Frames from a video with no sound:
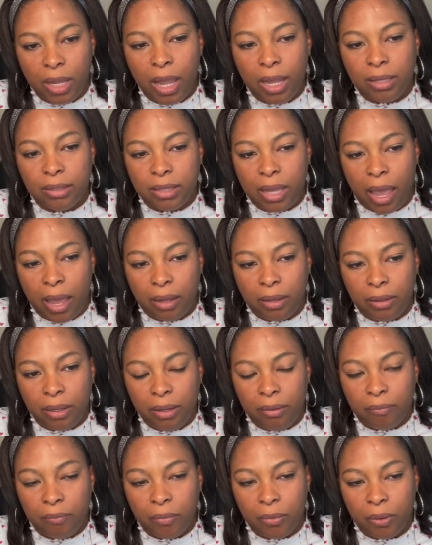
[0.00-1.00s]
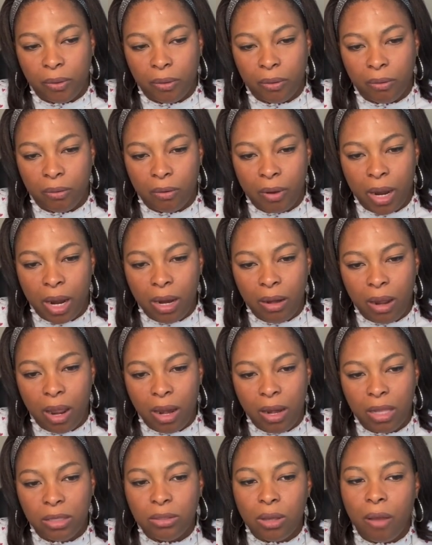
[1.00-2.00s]
Exactly, right?
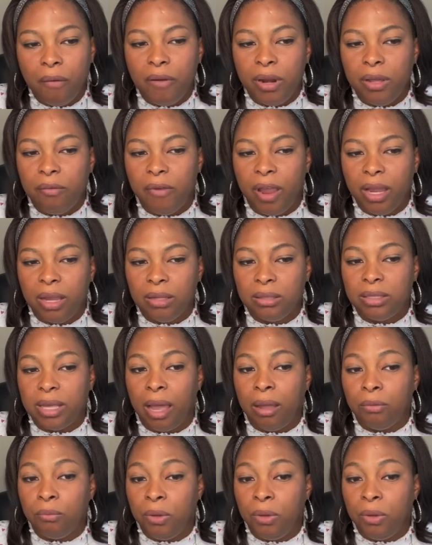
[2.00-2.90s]
And it's already reconciled.